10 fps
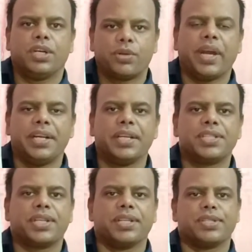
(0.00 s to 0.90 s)
Writing
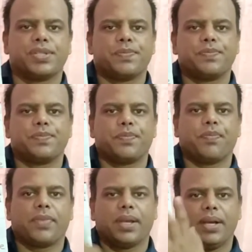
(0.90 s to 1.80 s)
skills.
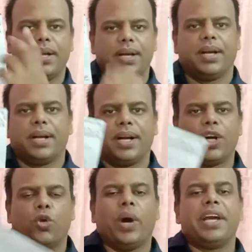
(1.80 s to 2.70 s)

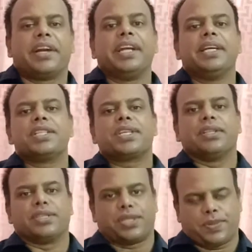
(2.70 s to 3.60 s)
Why writing
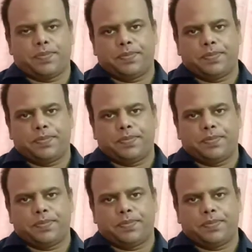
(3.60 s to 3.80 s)
skills?